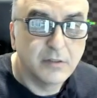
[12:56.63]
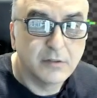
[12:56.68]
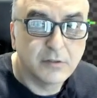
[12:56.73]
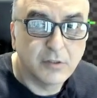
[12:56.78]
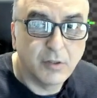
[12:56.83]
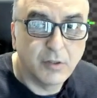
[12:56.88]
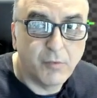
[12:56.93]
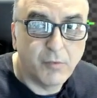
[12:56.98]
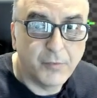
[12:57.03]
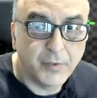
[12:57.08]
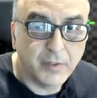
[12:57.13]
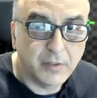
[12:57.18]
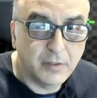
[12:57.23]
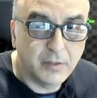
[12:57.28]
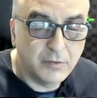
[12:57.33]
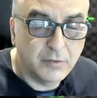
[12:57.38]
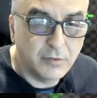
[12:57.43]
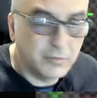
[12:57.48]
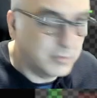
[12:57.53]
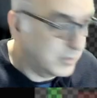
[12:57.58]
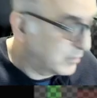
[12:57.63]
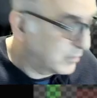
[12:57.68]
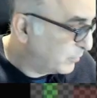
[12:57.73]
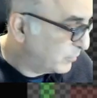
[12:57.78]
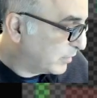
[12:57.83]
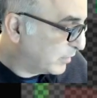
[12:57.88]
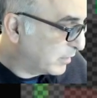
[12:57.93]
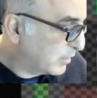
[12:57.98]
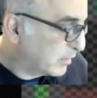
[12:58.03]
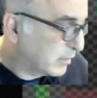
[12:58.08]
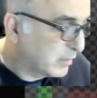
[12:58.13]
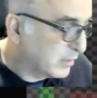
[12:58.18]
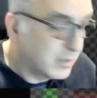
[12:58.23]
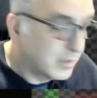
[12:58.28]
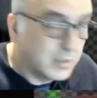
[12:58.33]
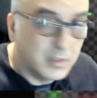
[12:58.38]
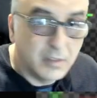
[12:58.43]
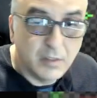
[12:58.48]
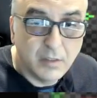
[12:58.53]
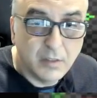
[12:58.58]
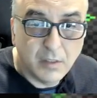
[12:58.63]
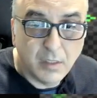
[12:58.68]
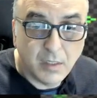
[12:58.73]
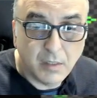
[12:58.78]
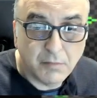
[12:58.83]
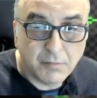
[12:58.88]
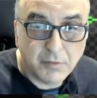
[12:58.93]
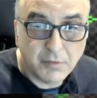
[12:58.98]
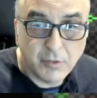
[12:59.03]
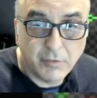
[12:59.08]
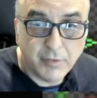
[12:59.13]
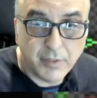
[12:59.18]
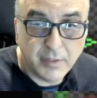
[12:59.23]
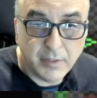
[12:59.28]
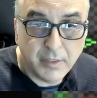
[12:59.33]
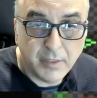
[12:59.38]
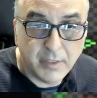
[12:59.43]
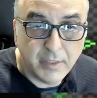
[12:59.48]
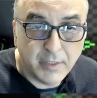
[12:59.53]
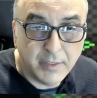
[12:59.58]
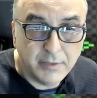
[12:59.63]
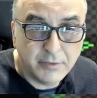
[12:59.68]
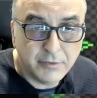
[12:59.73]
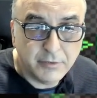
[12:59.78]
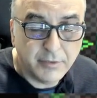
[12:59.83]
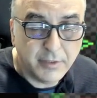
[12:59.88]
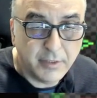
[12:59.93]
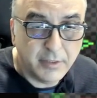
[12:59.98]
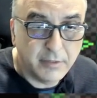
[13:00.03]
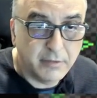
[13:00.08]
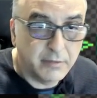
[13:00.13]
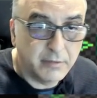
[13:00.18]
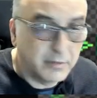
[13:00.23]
So what we're going to do is we're going to go hit enter here,